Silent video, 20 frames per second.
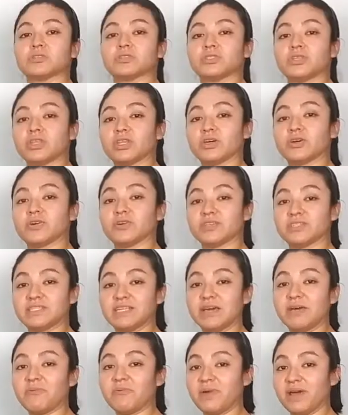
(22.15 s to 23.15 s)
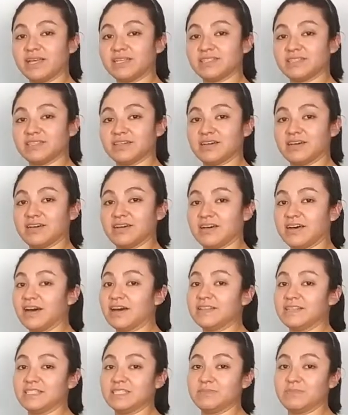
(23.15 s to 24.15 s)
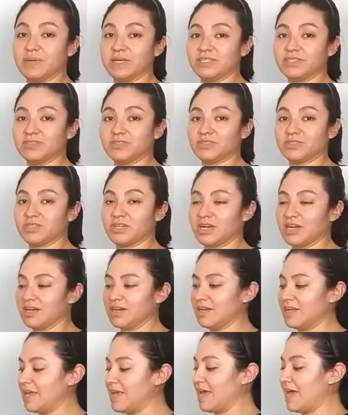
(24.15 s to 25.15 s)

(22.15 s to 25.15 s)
So the corset waist on this pencil skirt